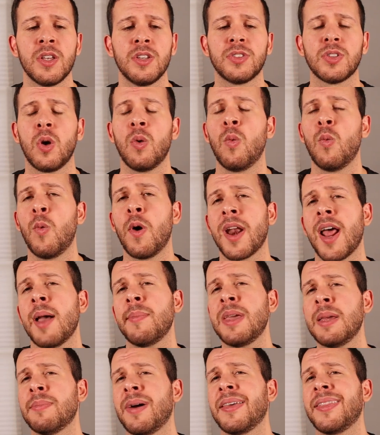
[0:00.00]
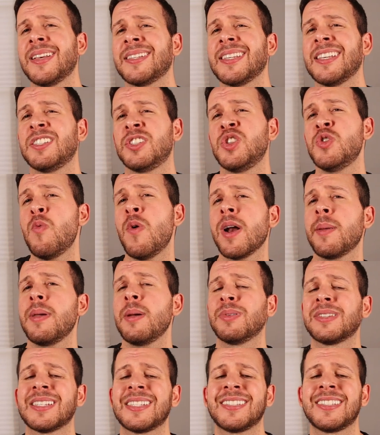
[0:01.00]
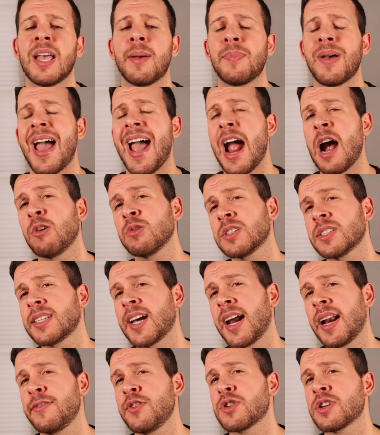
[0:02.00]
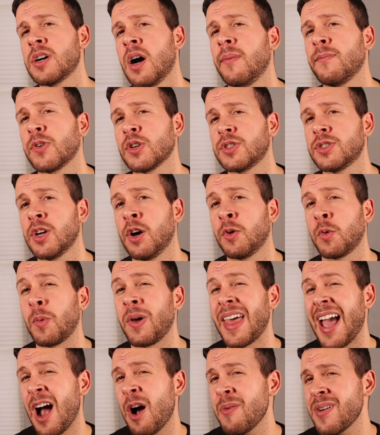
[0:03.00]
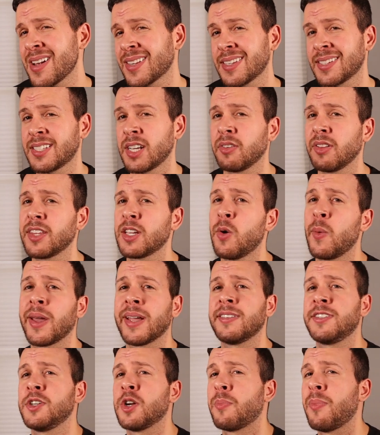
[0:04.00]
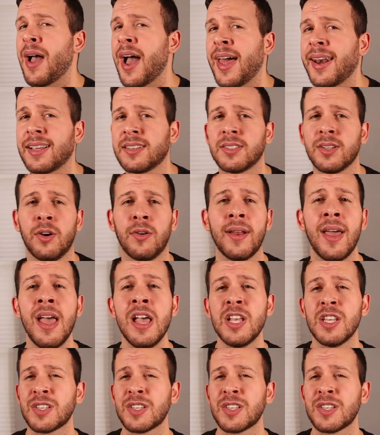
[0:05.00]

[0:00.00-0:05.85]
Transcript: So what I mean by this is you want to be able to step outside of your comfort zone without necessarily going into your panic zone.